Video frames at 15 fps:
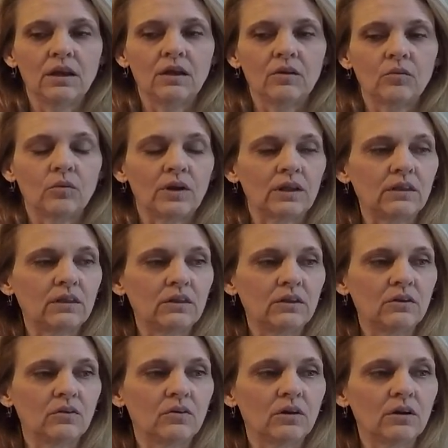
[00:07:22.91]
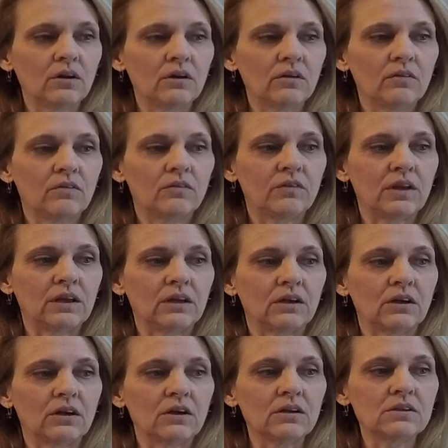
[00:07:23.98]
with your
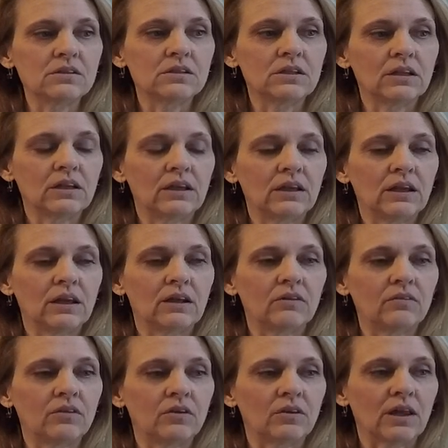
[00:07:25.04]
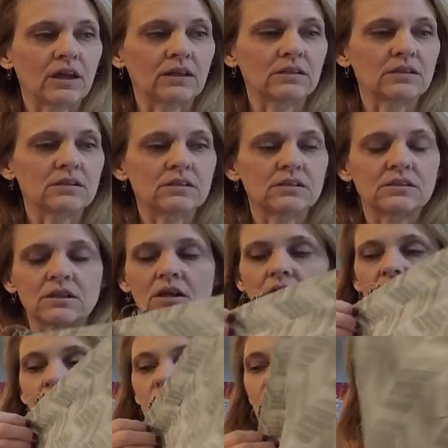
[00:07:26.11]
fingers if you like to
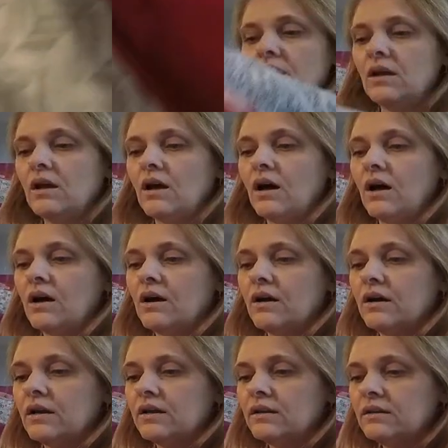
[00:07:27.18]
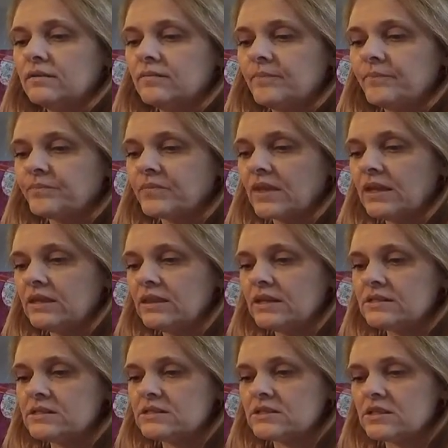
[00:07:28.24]
sew on
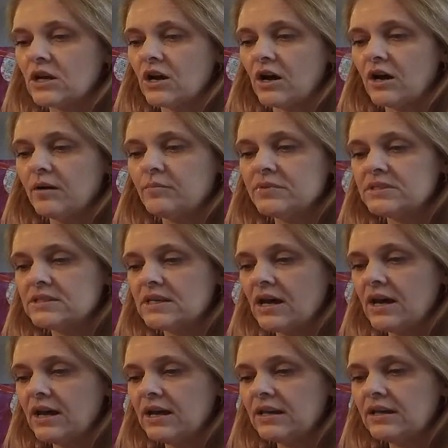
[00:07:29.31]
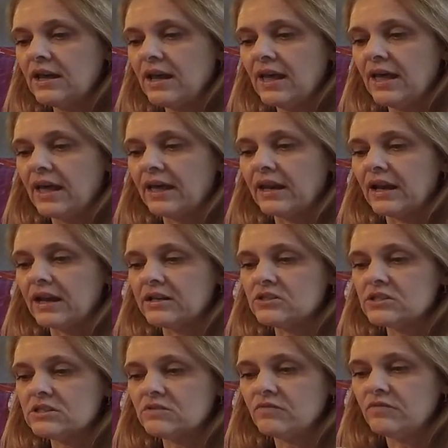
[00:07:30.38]
this top side. And I
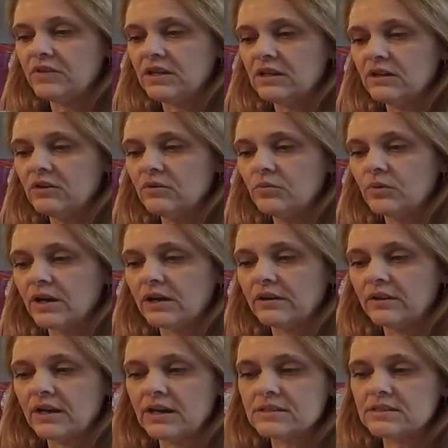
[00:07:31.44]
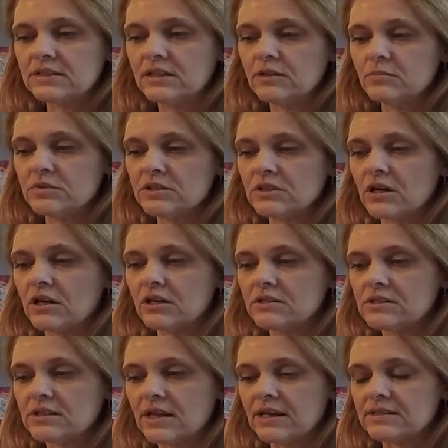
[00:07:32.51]
just feel where that seam
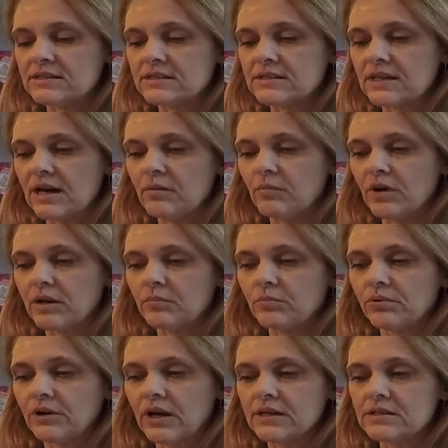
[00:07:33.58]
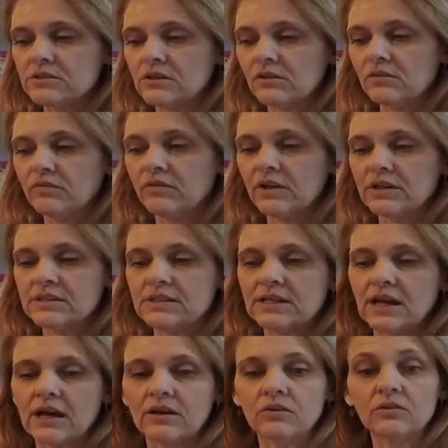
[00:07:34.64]
starts and set my presser foot
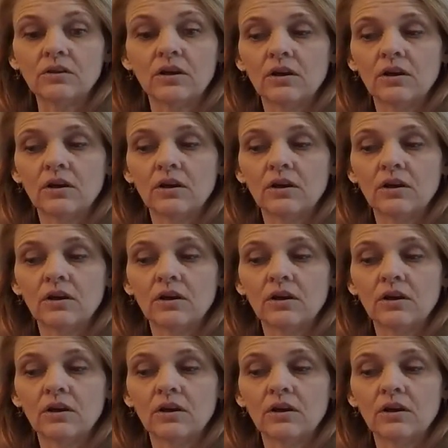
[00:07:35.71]
down